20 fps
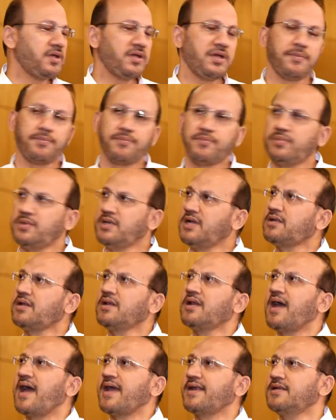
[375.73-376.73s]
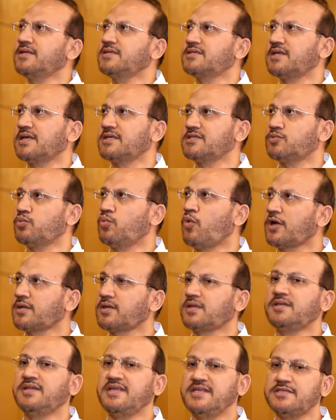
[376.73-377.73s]
a little guidance as
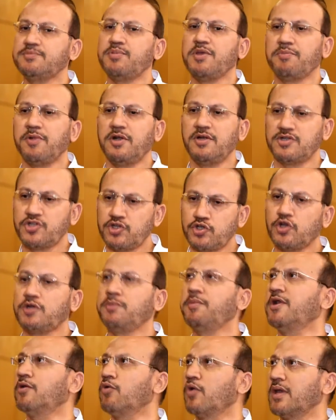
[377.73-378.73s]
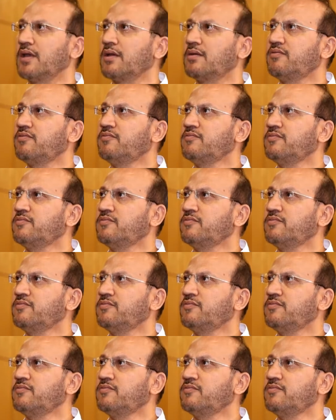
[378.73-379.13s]
what these people should be doing